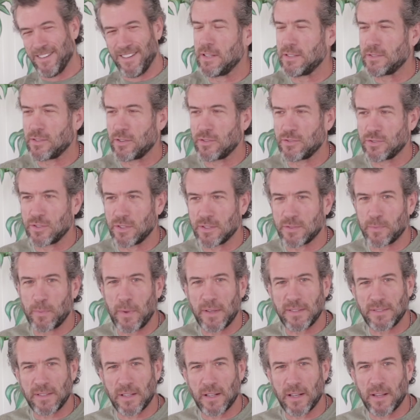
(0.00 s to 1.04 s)
These are just
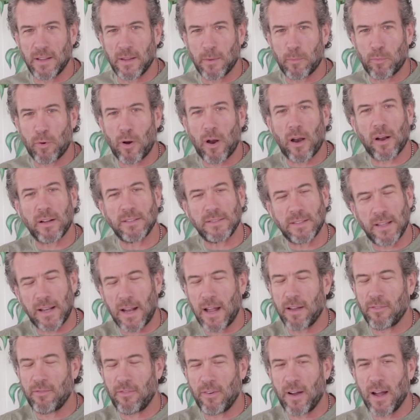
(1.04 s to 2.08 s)
basically the products that
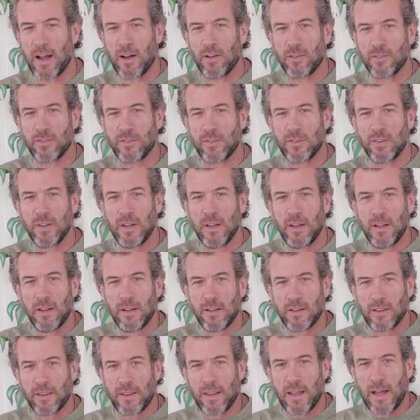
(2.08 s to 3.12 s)
I found
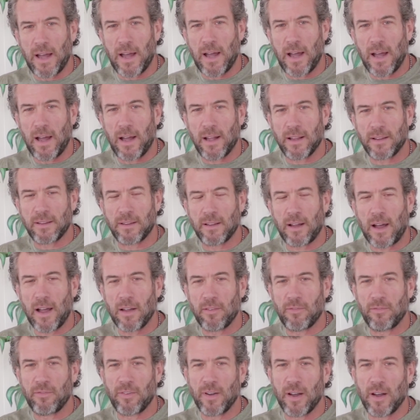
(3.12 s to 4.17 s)
that
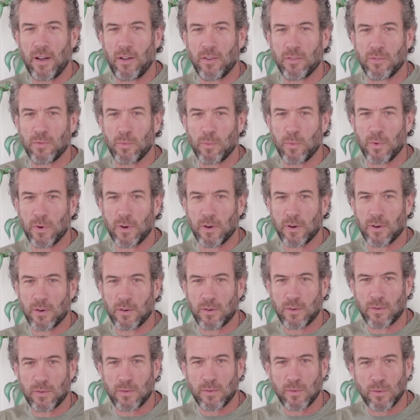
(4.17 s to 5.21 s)
I felt
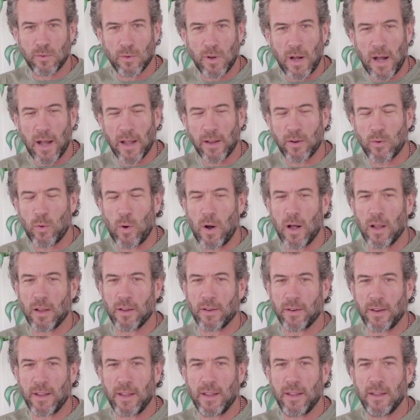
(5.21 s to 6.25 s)
were high
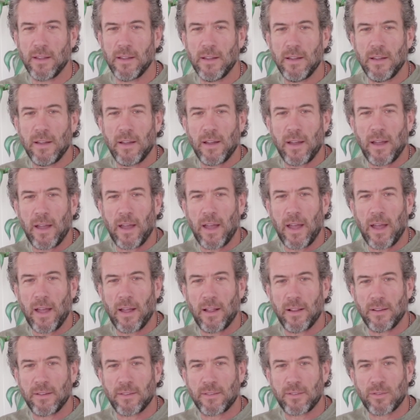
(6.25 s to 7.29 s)
quality
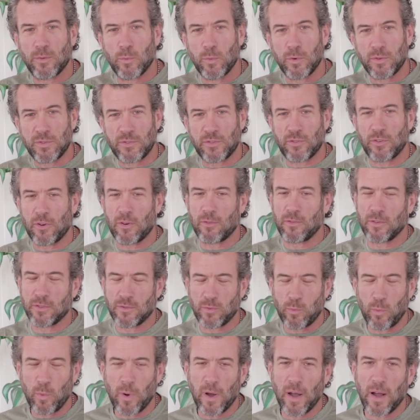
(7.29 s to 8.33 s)
and would serve
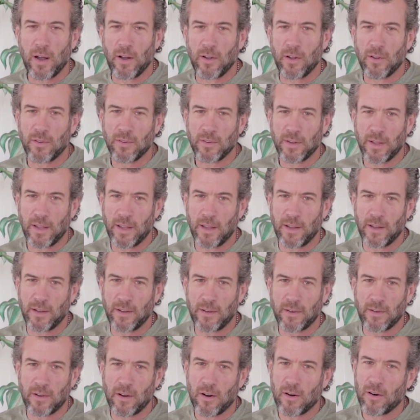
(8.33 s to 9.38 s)
us well
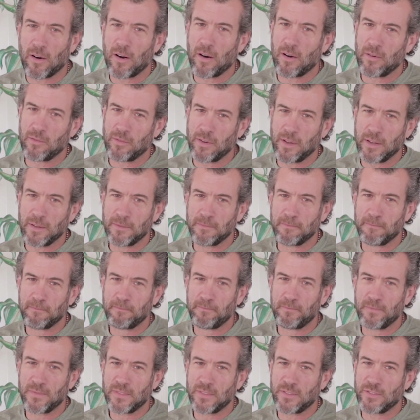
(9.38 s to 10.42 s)
in our RV.
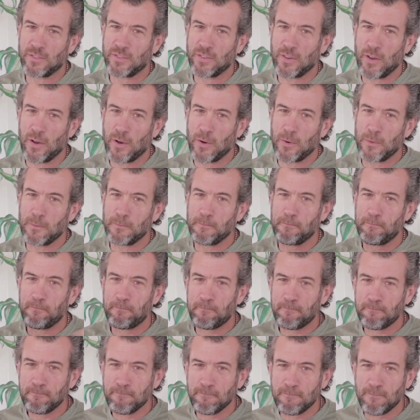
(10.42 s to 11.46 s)
So
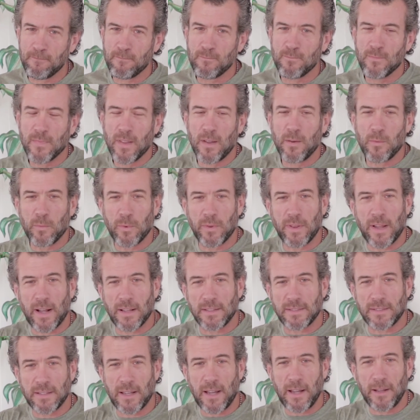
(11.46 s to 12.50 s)
with
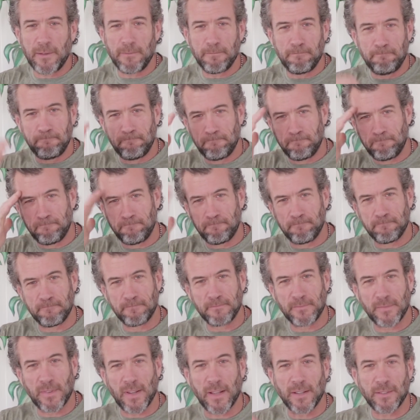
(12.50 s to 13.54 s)
that said,
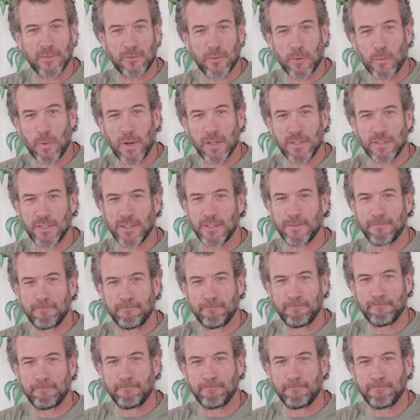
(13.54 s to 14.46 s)
thanks for watching.